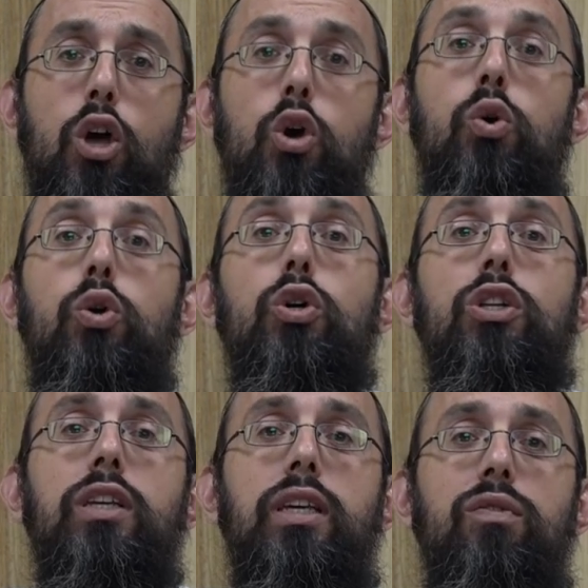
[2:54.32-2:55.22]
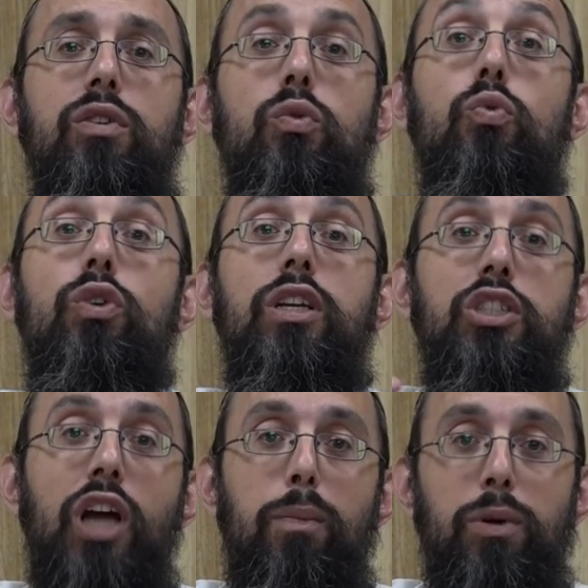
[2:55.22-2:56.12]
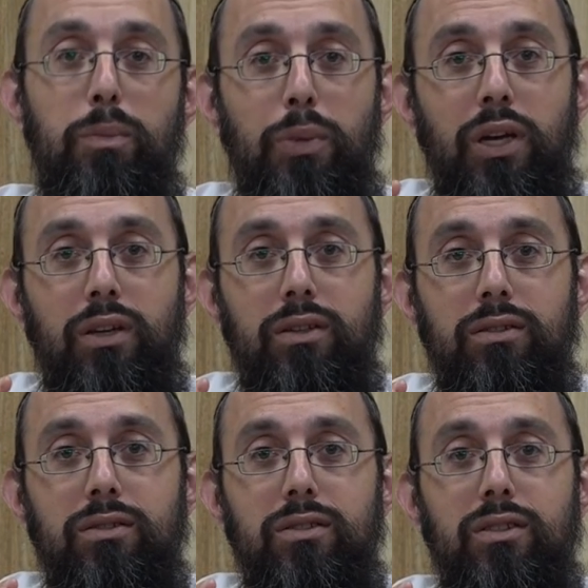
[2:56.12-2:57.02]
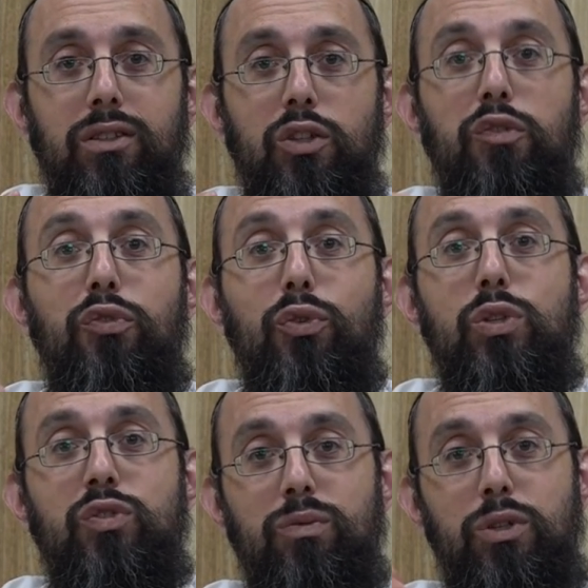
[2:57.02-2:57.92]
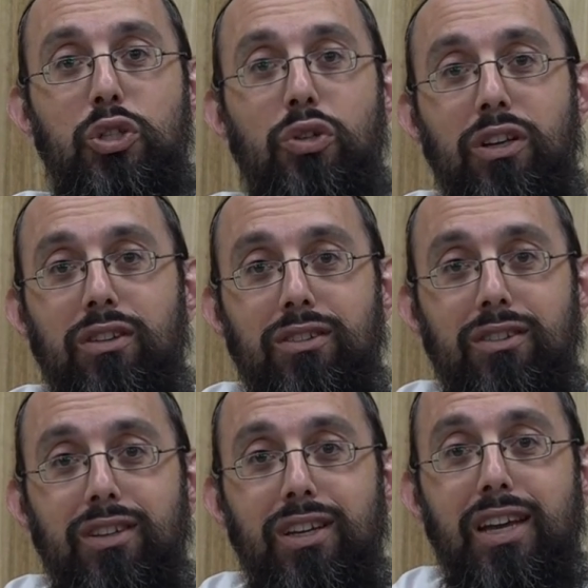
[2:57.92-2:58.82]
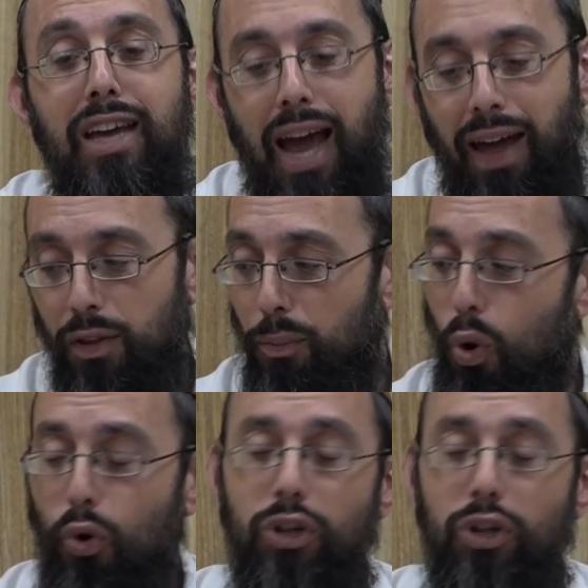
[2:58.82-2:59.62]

who couldn't even reach up and pick the fruits from the tree. And the poor